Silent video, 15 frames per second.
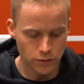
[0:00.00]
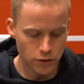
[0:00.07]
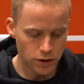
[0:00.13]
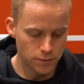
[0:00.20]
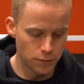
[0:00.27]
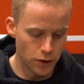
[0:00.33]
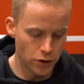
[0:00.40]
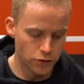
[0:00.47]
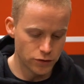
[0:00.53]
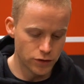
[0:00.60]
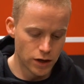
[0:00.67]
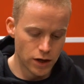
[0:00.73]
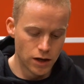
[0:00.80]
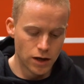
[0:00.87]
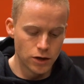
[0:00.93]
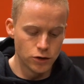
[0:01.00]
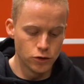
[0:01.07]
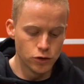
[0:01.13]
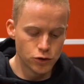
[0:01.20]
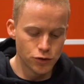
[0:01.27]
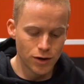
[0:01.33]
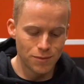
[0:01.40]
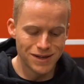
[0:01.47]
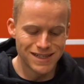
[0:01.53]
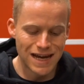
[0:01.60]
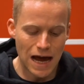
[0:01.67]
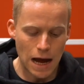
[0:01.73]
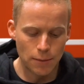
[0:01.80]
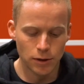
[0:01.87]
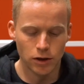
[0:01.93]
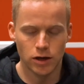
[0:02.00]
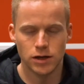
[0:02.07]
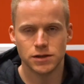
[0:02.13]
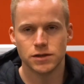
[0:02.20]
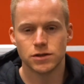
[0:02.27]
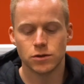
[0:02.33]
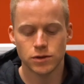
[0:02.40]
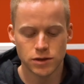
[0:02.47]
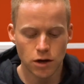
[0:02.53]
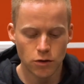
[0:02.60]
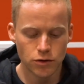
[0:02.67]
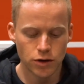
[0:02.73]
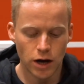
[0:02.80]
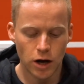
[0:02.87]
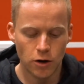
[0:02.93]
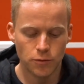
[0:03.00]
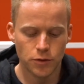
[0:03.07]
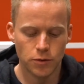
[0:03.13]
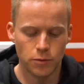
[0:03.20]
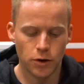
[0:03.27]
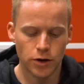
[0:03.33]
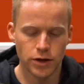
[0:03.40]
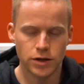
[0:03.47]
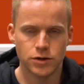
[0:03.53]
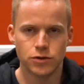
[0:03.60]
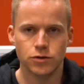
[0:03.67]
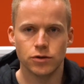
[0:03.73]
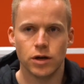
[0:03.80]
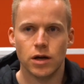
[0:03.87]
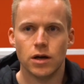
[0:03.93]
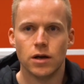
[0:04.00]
We've got biotin, nutrient metabolizer, so it's going to help your body to